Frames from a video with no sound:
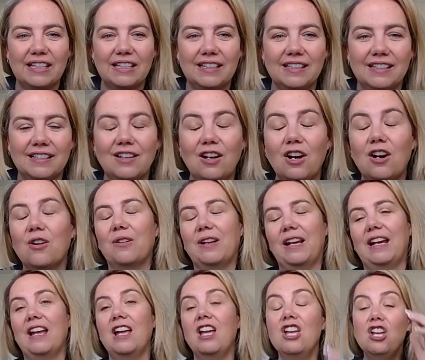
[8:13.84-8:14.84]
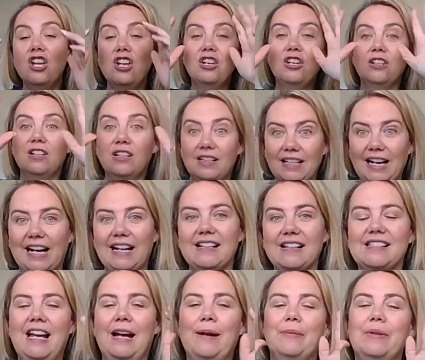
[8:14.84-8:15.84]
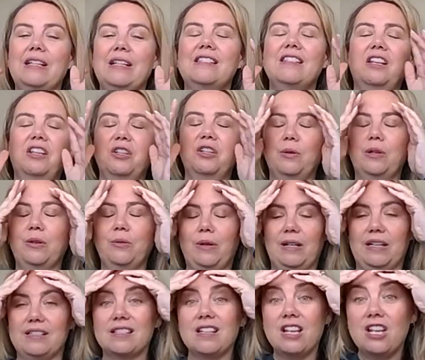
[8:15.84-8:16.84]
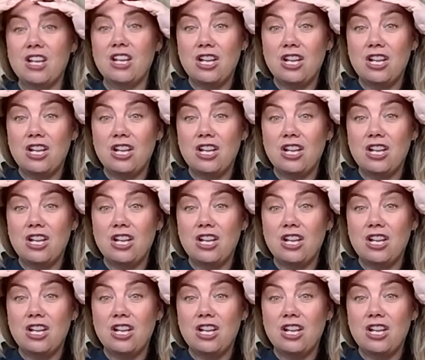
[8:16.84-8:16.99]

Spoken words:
it. Okay. Guys, I'm going to tell you what it was.